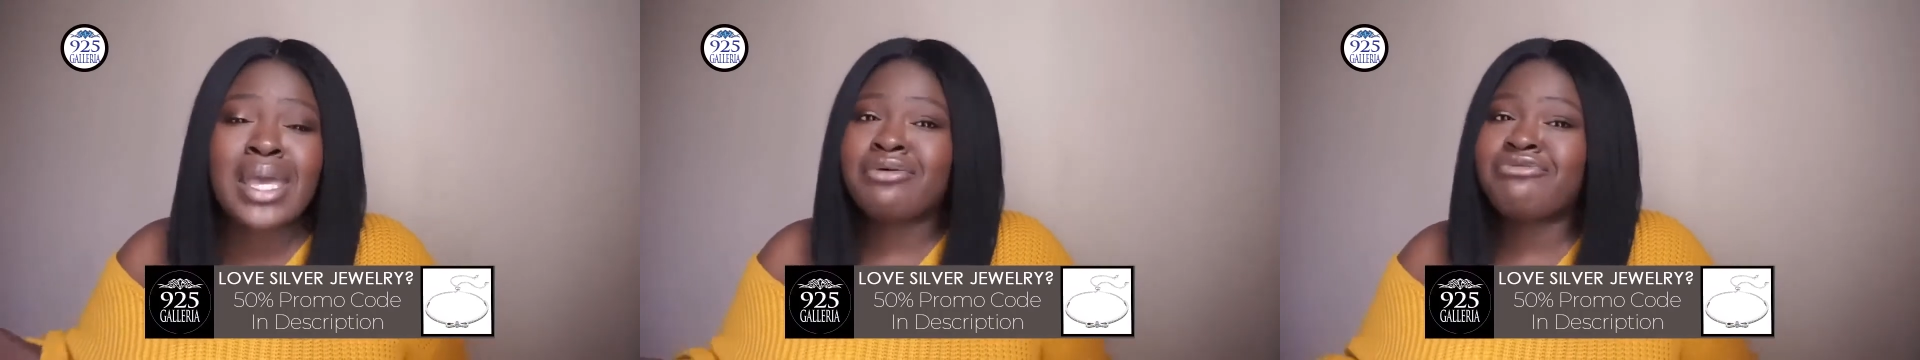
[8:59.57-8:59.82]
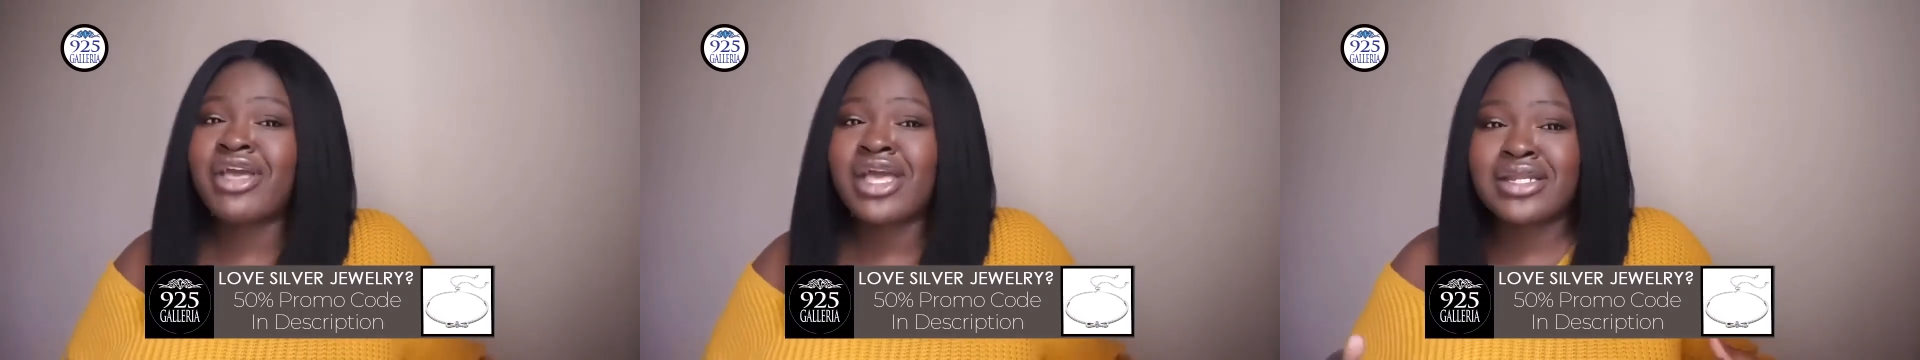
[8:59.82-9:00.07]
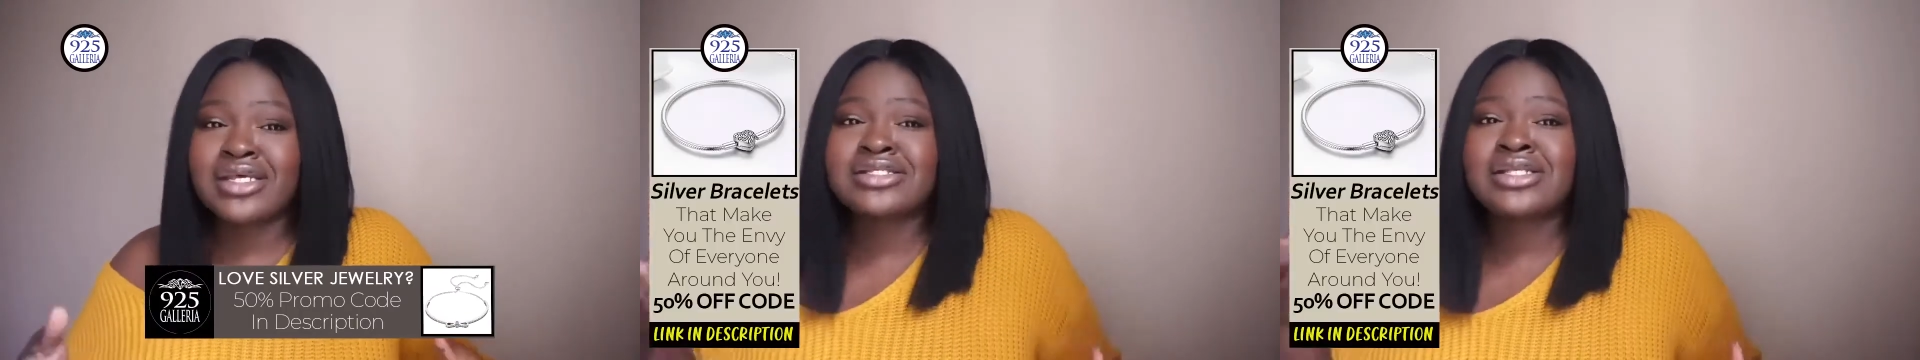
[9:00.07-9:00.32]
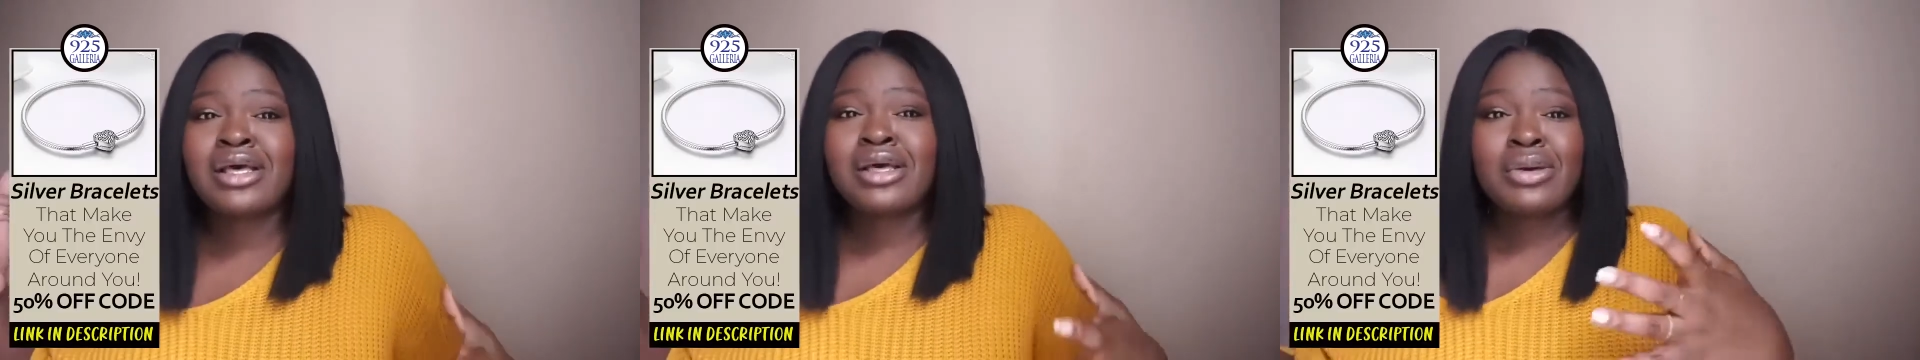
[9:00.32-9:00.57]
Havanas
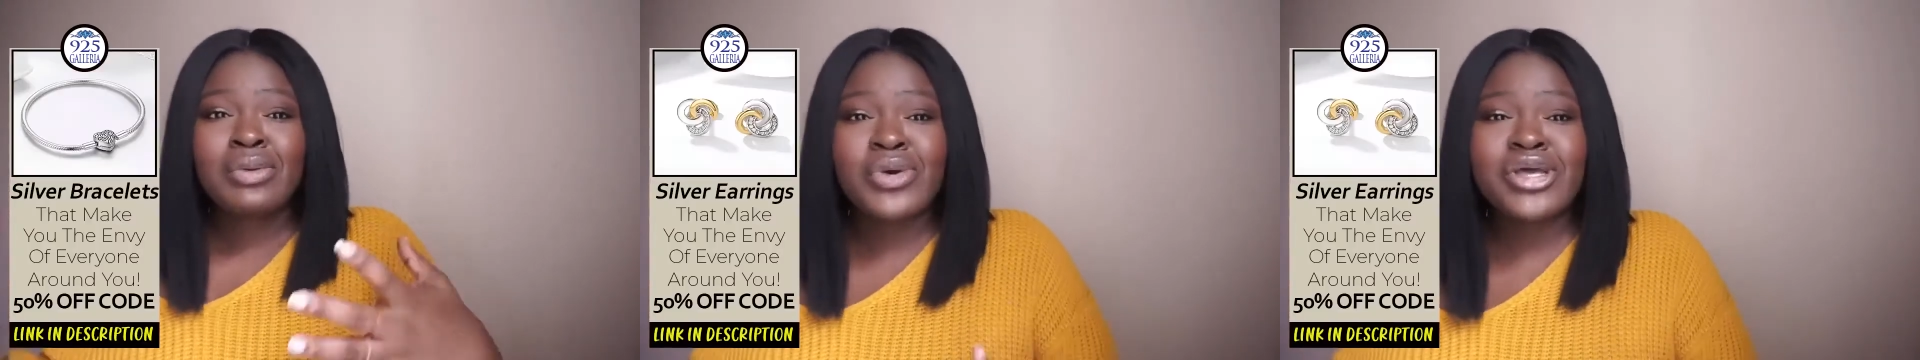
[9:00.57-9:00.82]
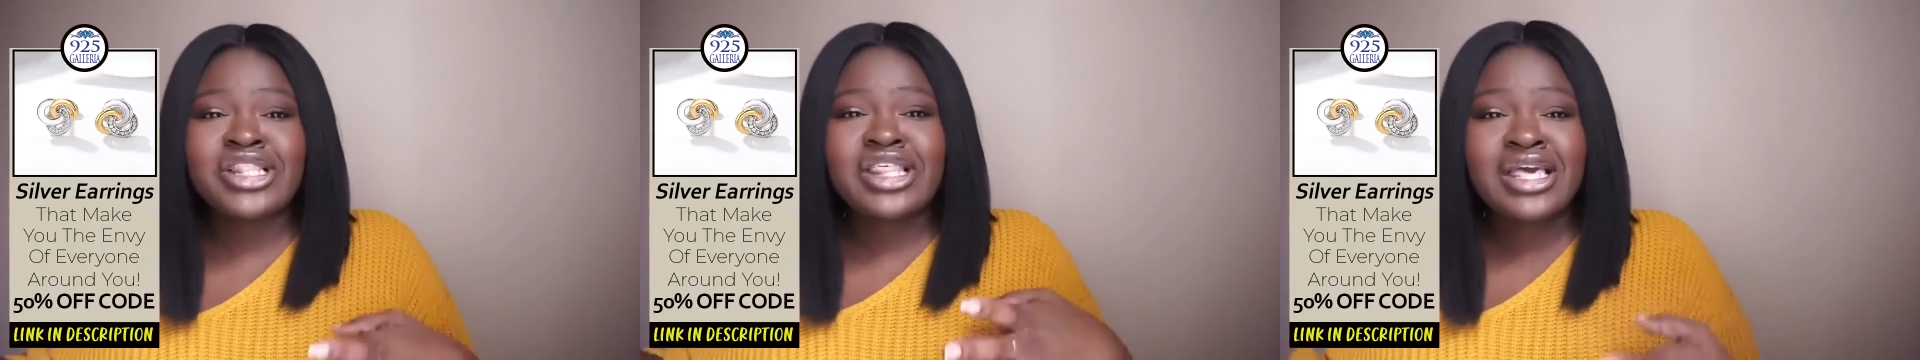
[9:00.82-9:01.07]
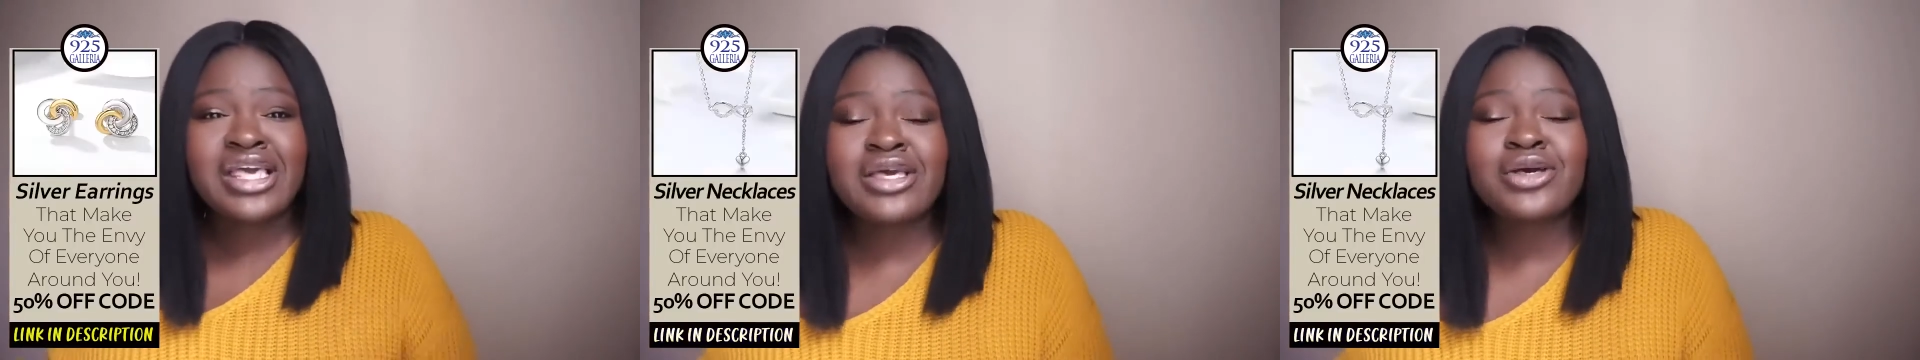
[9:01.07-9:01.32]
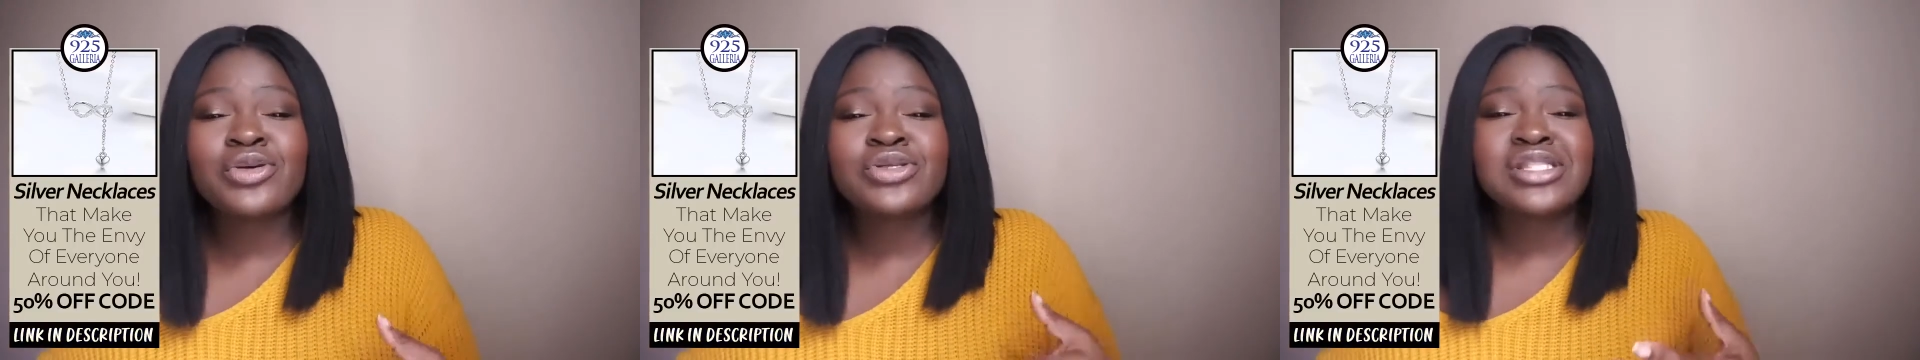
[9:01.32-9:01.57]
with heels.